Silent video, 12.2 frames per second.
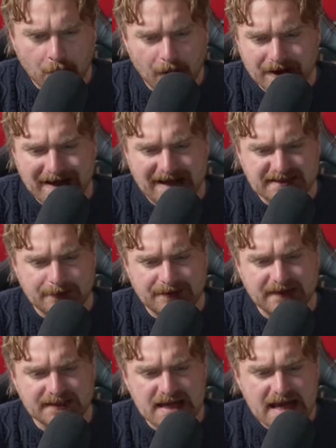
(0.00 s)
what I ask about
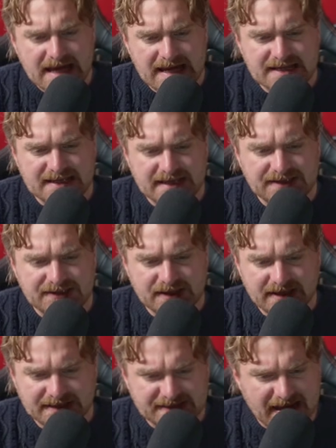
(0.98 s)
this is this
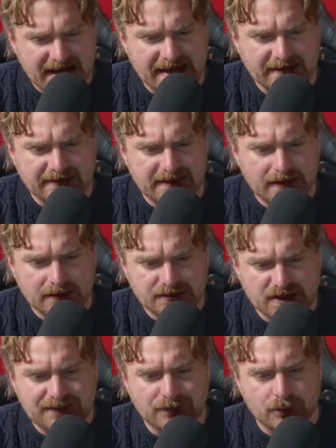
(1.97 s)
saying that
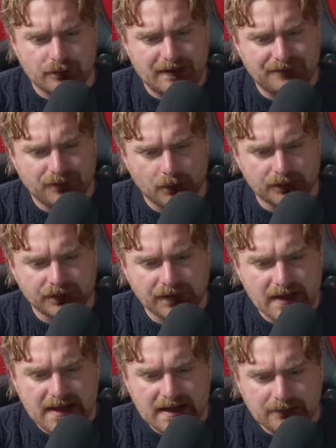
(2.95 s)
significant ground forces
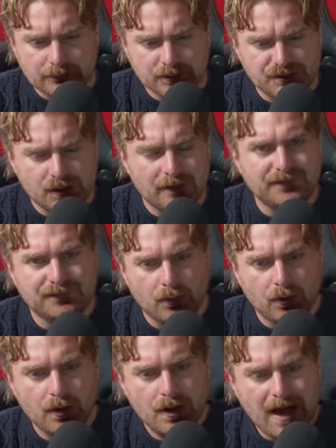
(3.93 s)
reserves
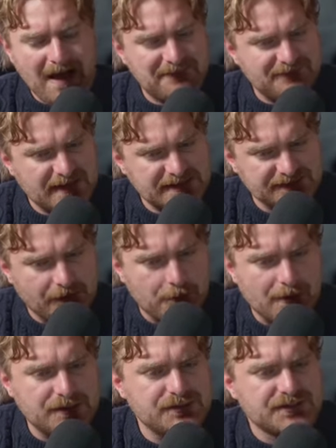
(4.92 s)
for offensive
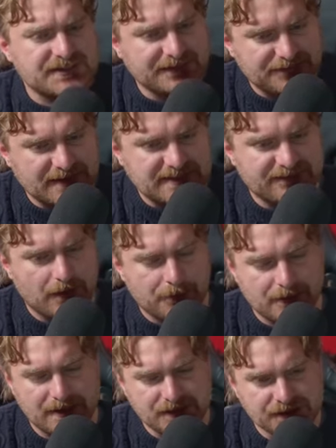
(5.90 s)
operations, defensive
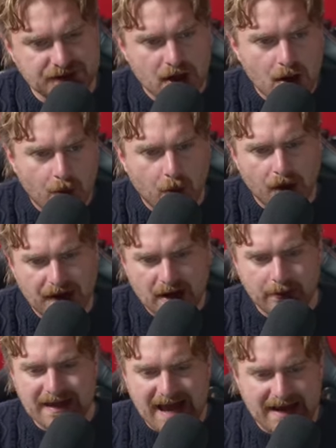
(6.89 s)
operations, what are
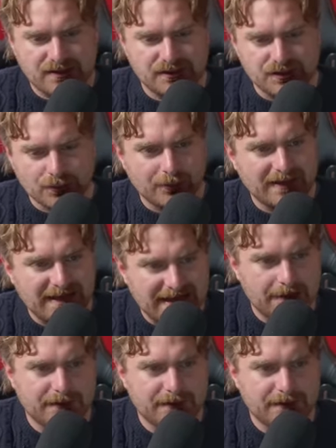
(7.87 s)
we actually talking here?